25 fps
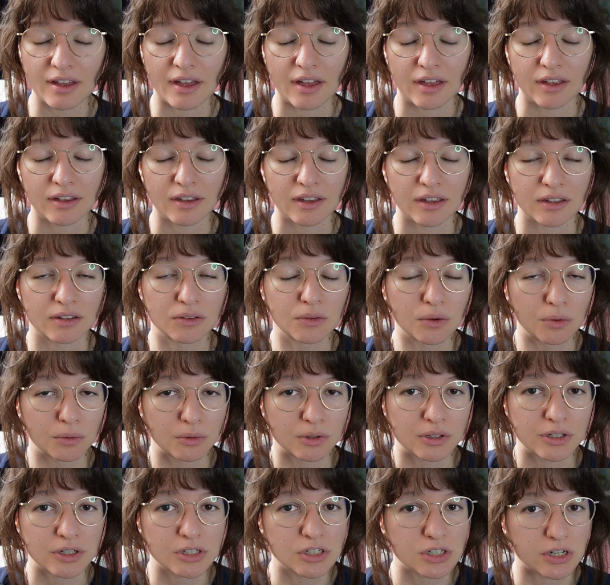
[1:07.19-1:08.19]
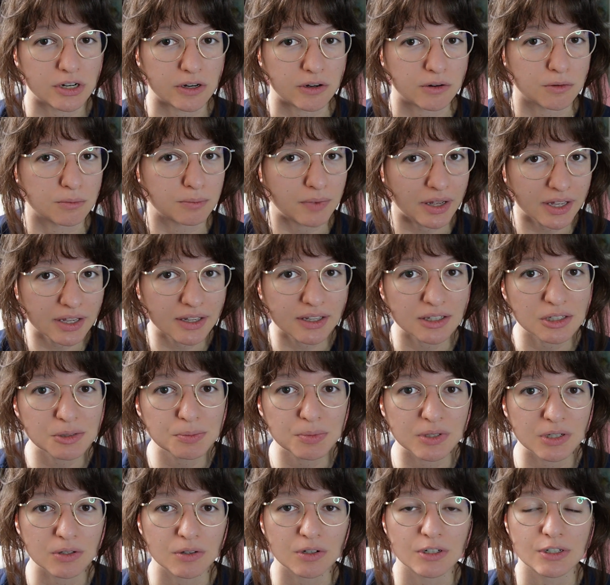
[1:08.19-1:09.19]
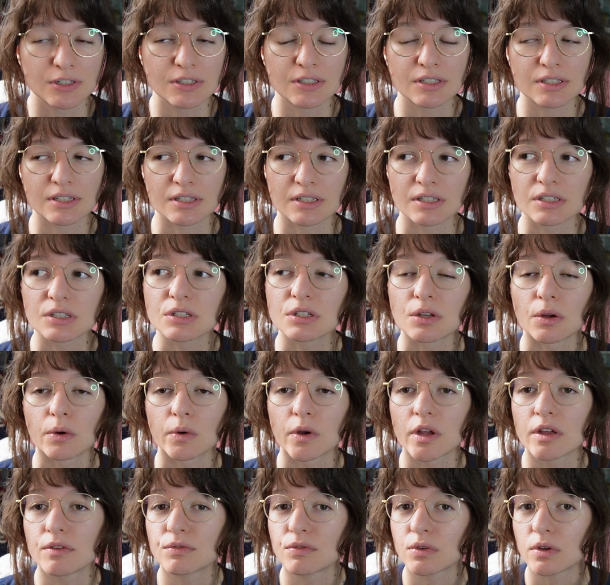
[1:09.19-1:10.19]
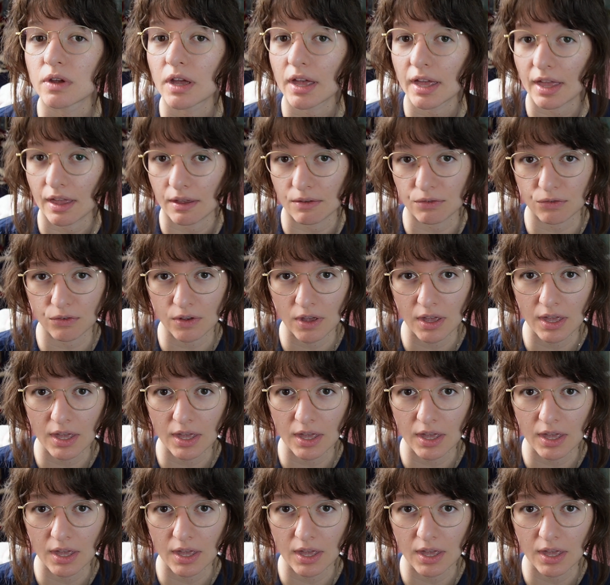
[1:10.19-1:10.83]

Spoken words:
I can only share my experiences, so if you have